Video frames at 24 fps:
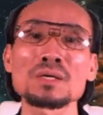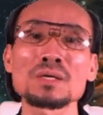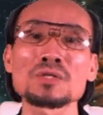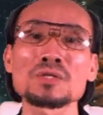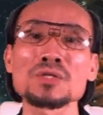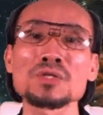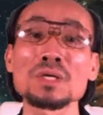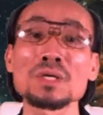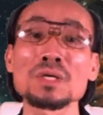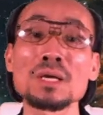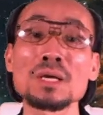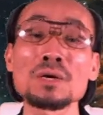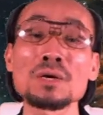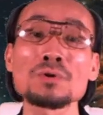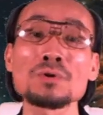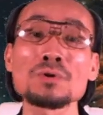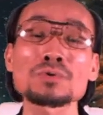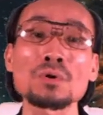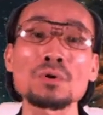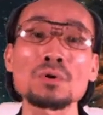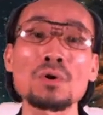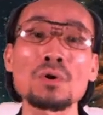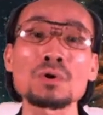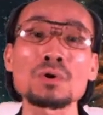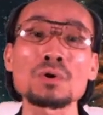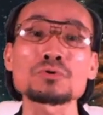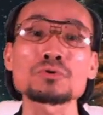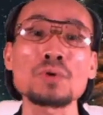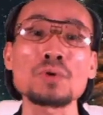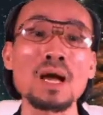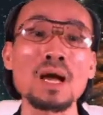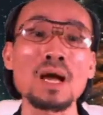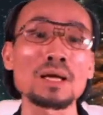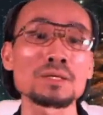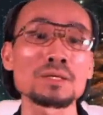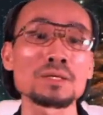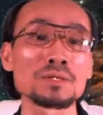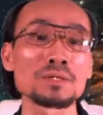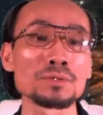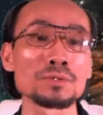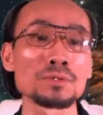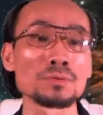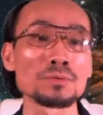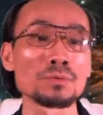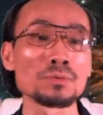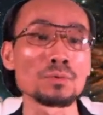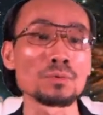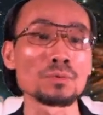seduce or try
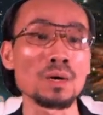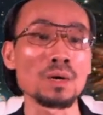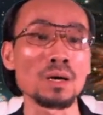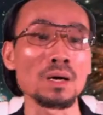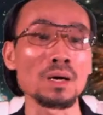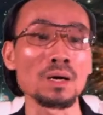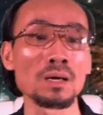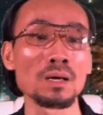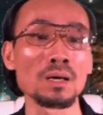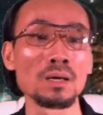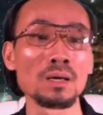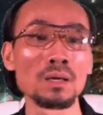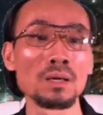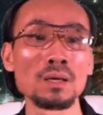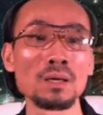to